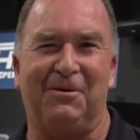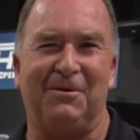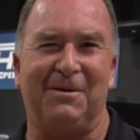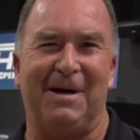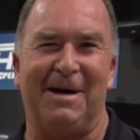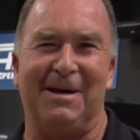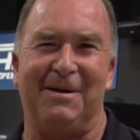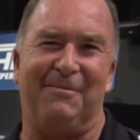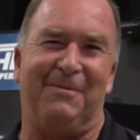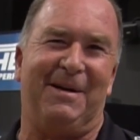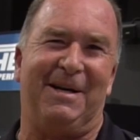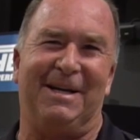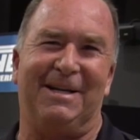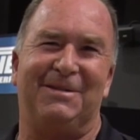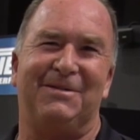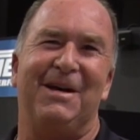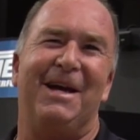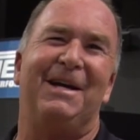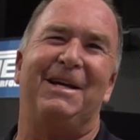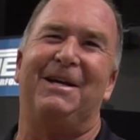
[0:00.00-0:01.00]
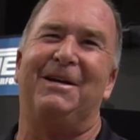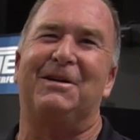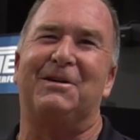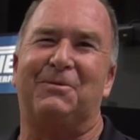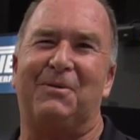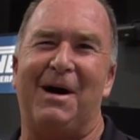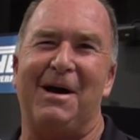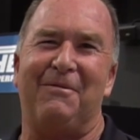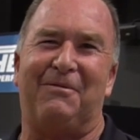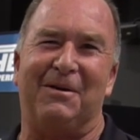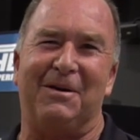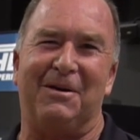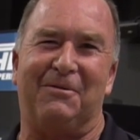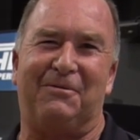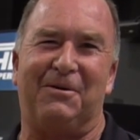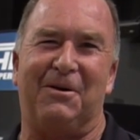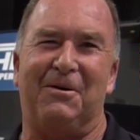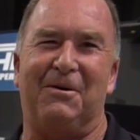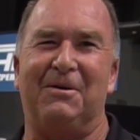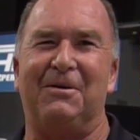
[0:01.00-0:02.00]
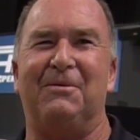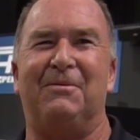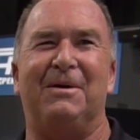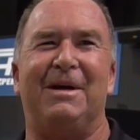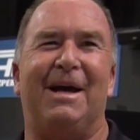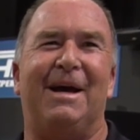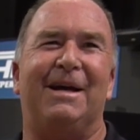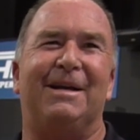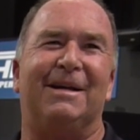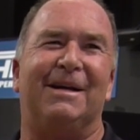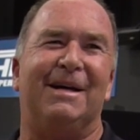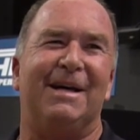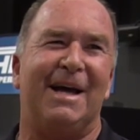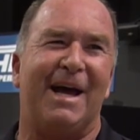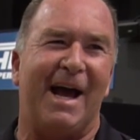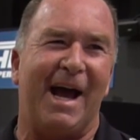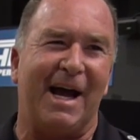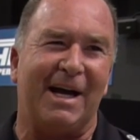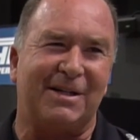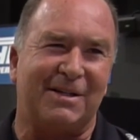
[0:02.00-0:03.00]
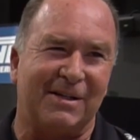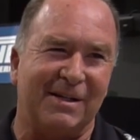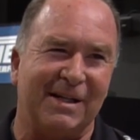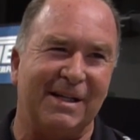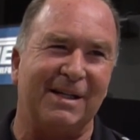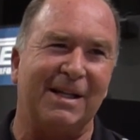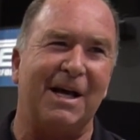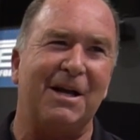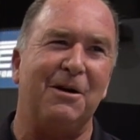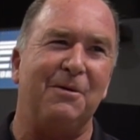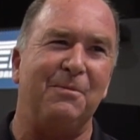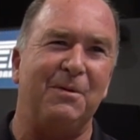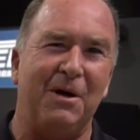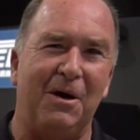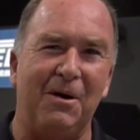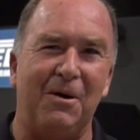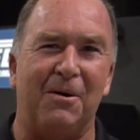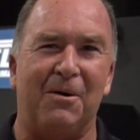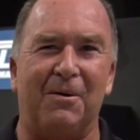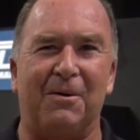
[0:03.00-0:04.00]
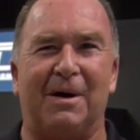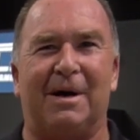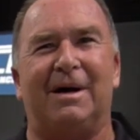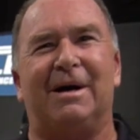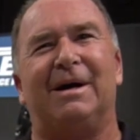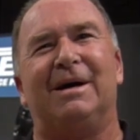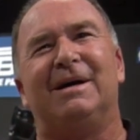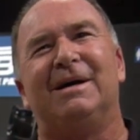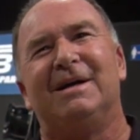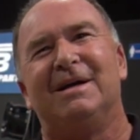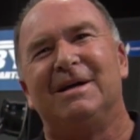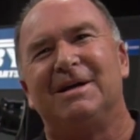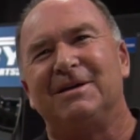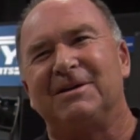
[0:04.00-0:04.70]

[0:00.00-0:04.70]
Hold on a minute. So we had to get his wife on the phone, and we had to actually let him know,